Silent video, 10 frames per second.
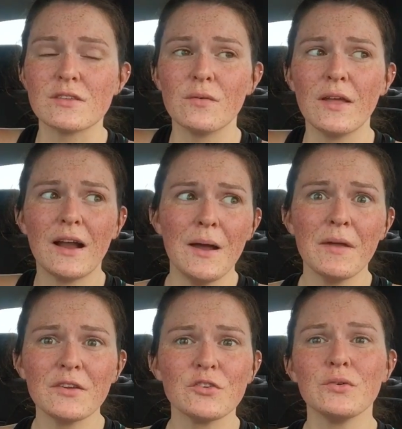So, like, I'm
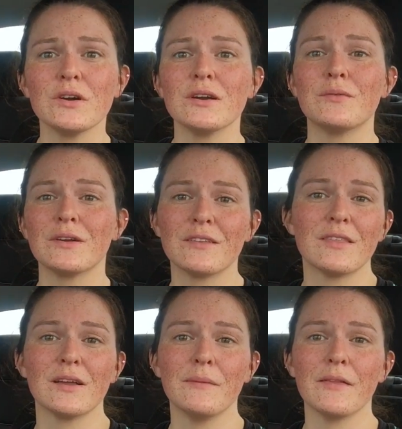not sure what to
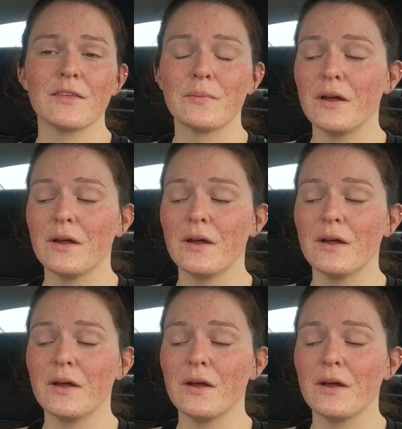think about this